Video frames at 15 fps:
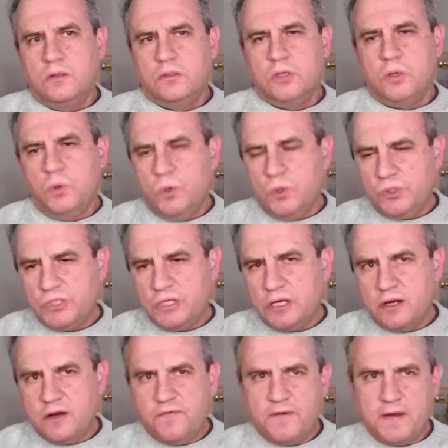So who is the
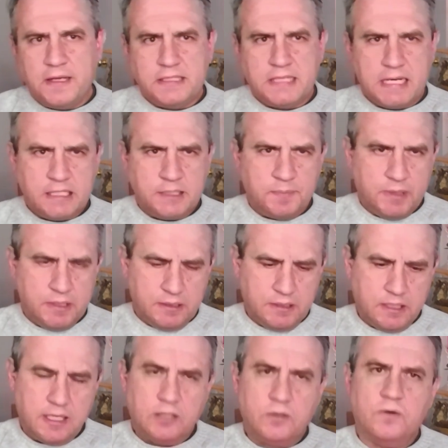defense expert
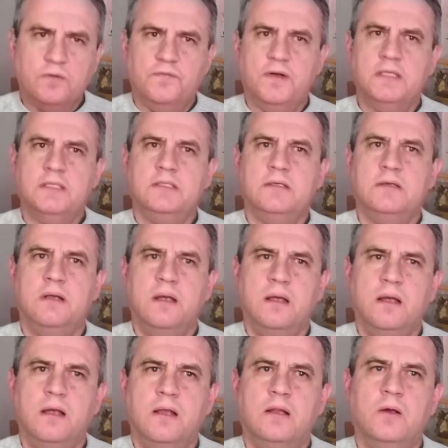that convinced
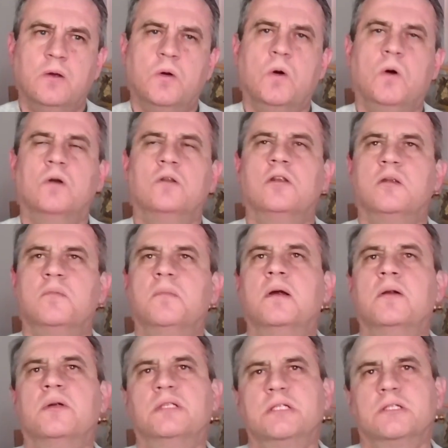the court that
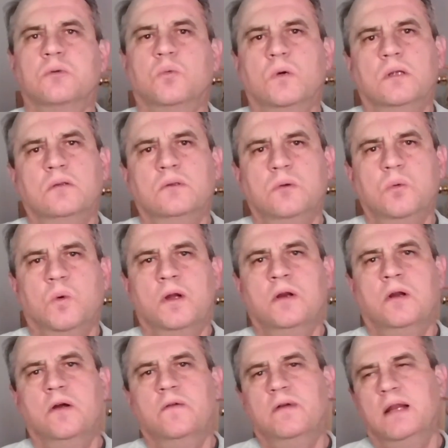Maritz's
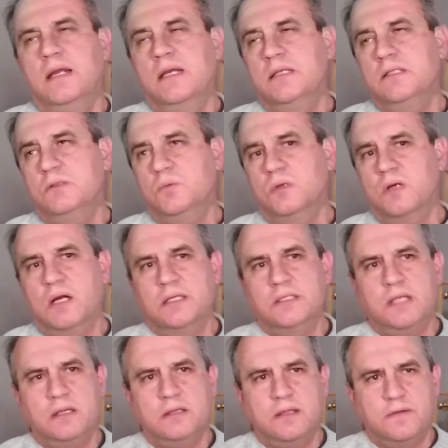one-to-one overlays were
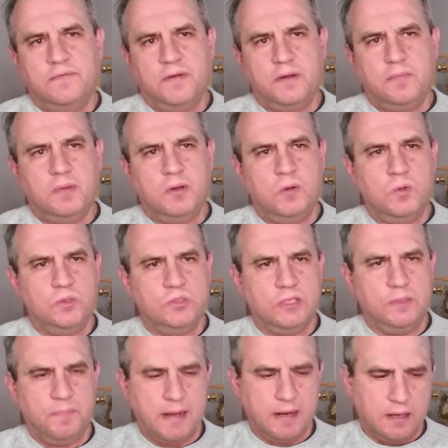unscientific because the
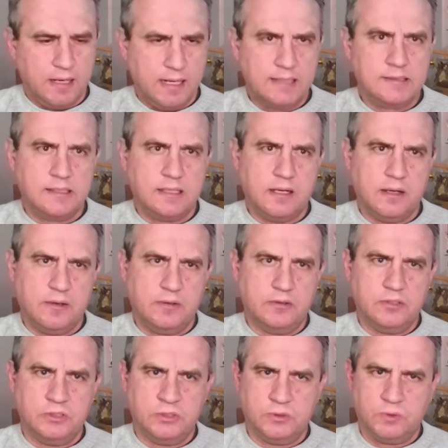parallax error
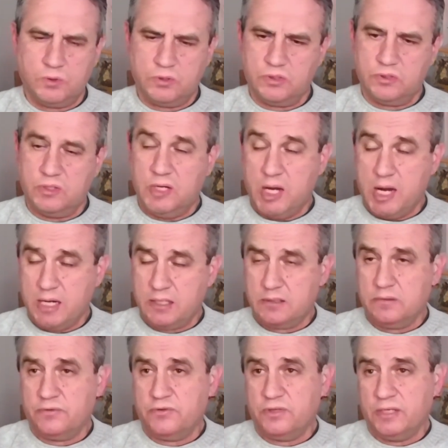distorted an
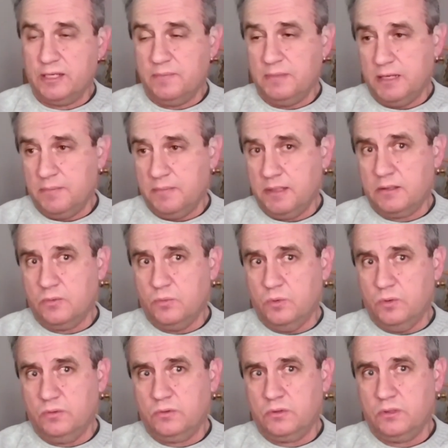actual 30 millimeter
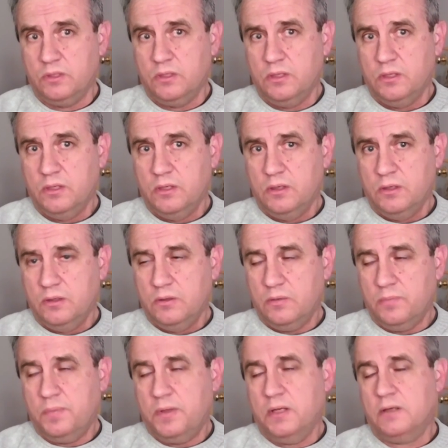wound to
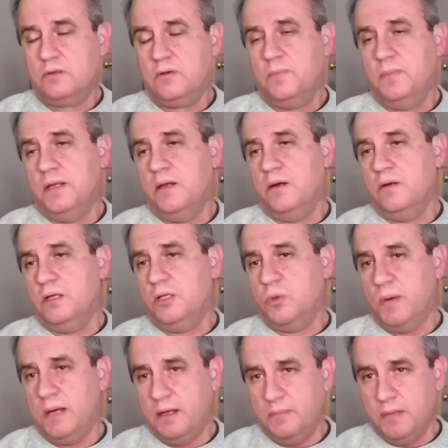appear to be only
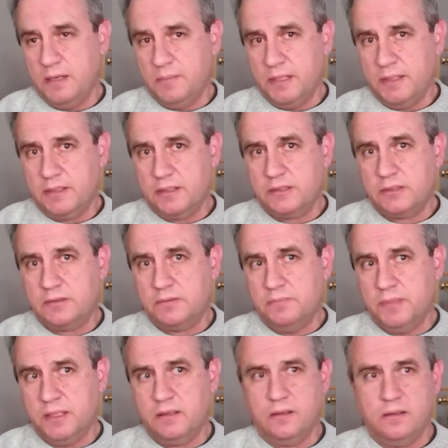20 millimeters
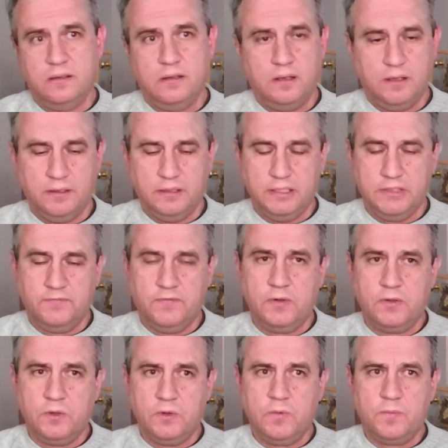big on this
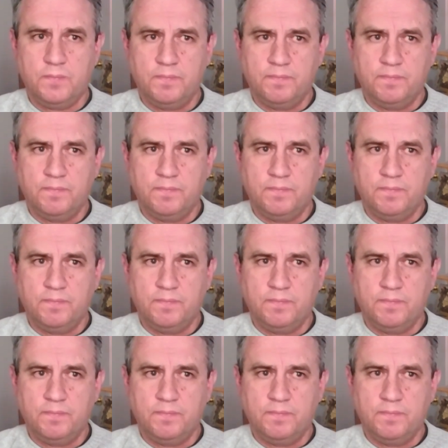photo?